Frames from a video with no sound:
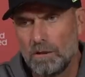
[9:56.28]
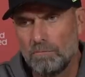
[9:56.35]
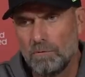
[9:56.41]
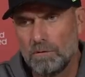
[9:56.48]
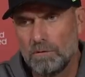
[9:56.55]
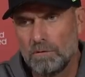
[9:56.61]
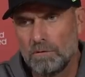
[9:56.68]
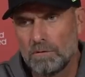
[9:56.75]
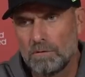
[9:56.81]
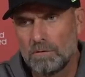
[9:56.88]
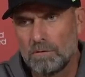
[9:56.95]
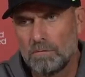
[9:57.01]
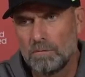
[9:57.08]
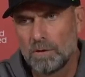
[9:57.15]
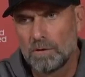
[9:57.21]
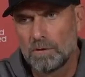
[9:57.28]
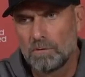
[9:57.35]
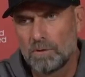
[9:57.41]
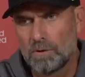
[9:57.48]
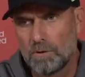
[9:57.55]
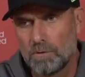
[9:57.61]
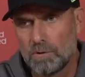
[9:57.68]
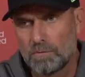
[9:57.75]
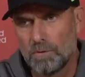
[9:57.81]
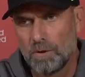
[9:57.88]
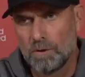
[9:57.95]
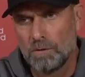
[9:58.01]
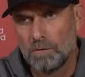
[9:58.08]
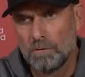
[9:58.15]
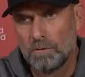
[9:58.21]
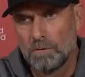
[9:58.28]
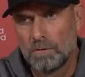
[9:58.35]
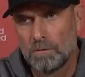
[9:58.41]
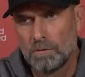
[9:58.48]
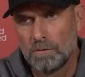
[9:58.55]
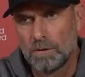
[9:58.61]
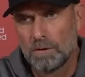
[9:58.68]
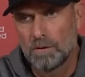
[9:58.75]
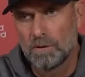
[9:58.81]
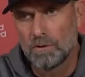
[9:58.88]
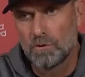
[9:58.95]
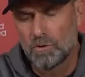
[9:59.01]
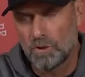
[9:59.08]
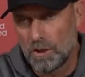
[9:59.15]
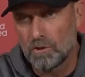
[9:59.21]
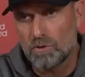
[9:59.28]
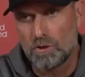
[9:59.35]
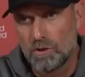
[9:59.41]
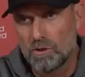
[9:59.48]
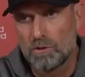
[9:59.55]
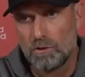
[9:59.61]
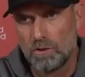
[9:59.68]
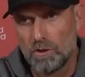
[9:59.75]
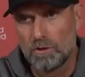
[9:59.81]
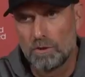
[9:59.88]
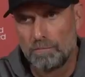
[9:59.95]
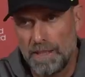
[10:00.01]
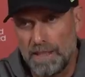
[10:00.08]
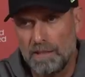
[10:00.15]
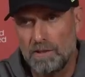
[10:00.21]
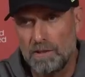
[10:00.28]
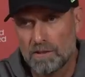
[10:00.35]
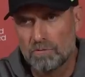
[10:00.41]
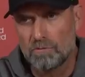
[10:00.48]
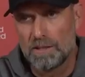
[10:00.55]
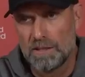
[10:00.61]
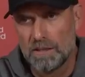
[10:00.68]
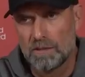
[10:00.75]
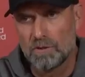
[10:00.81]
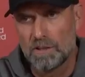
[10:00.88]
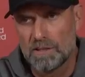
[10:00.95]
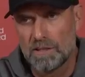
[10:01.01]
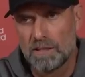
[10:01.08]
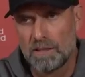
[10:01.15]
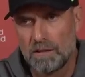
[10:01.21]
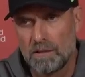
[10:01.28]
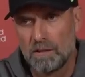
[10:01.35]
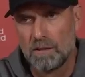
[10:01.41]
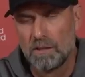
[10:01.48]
I wouldn't want to choose one. To be honest, the package is really interesting.